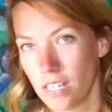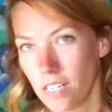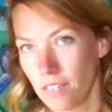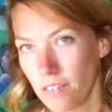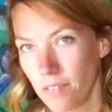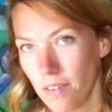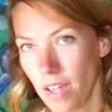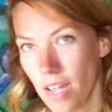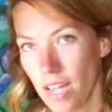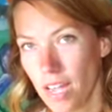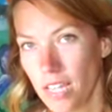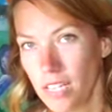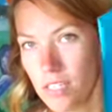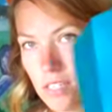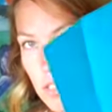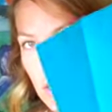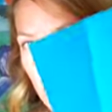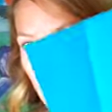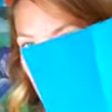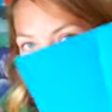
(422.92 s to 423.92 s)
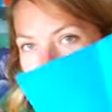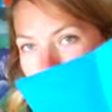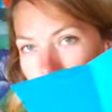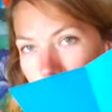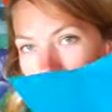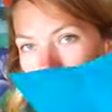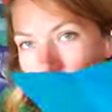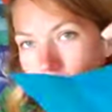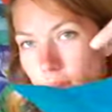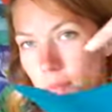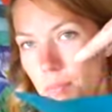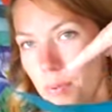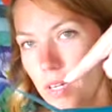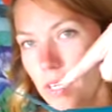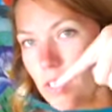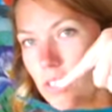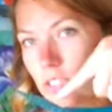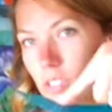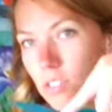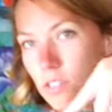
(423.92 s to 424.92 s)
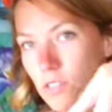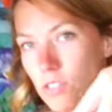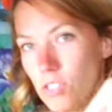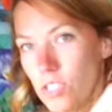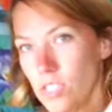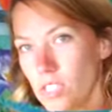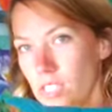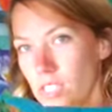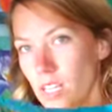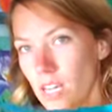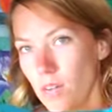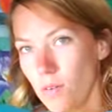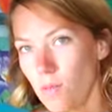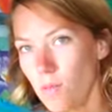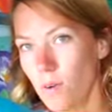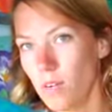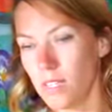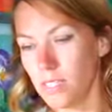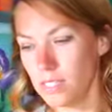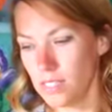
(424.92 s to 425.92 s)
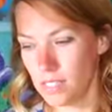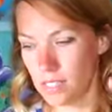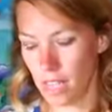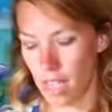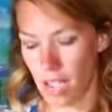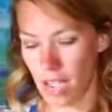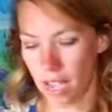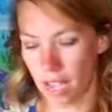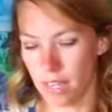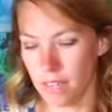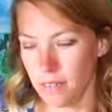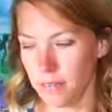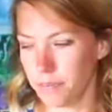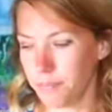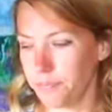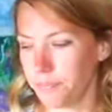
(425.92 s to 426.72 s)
Okay, so I'm gonna put glue just on one side.